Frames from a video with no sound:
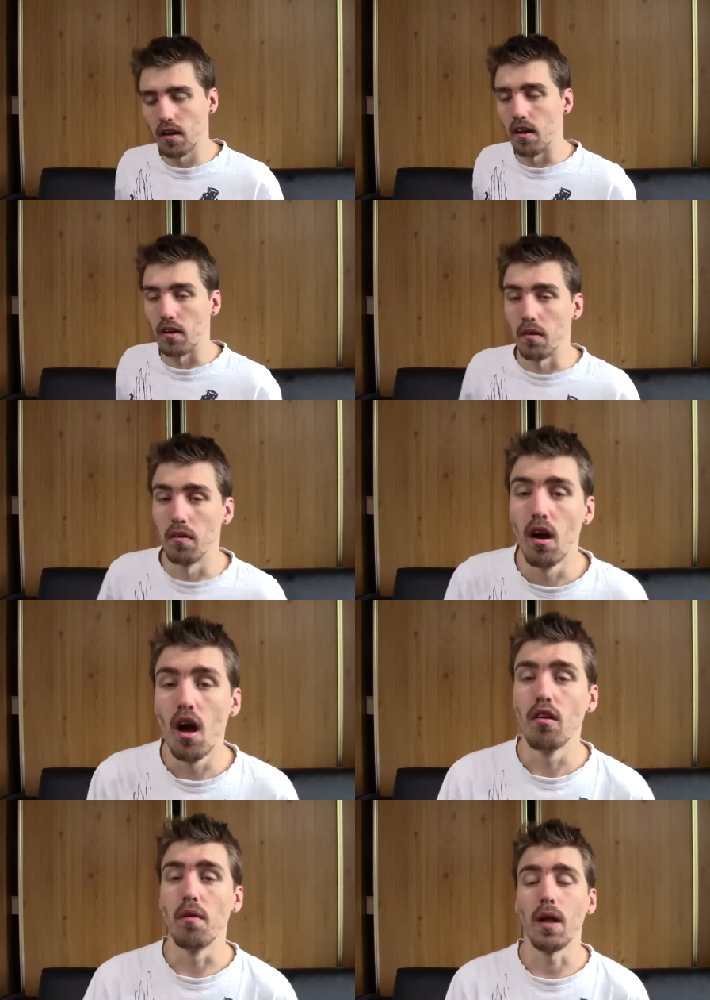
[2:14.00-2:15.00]
There we go.
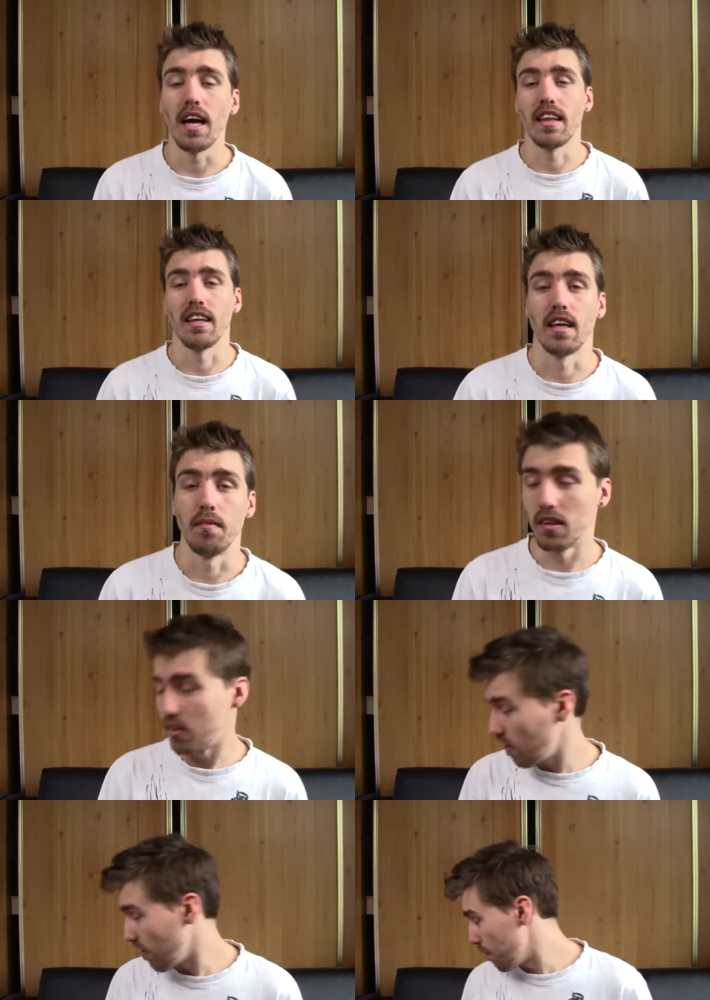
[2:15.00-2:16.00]
Reply to that text
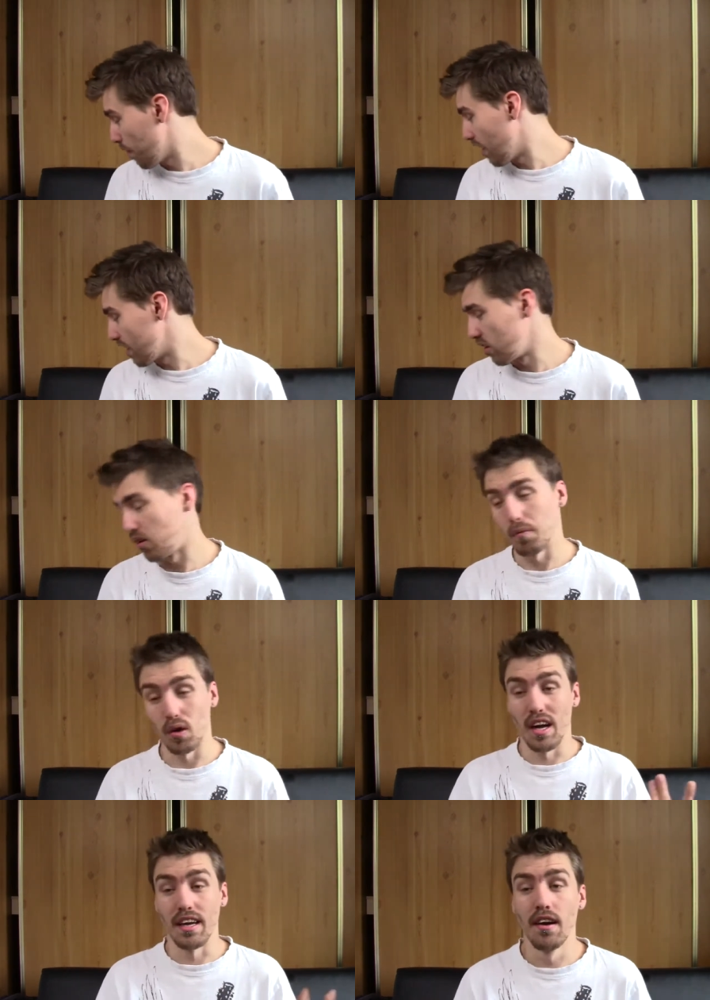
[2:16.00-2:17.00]
message. Not very professional,
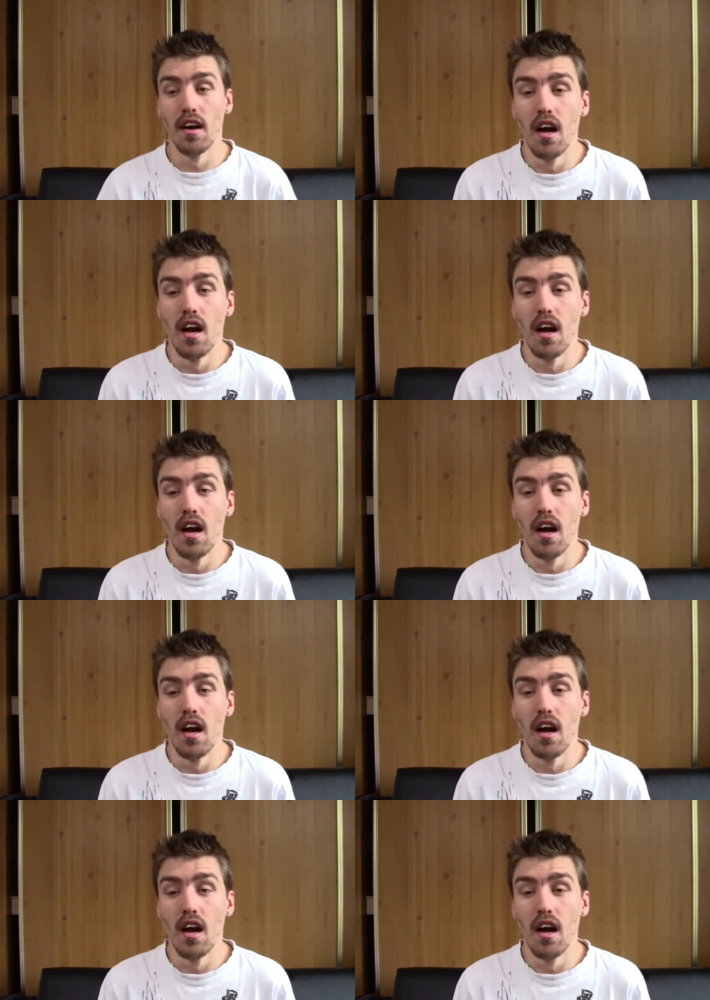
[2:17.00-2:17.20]
but hey.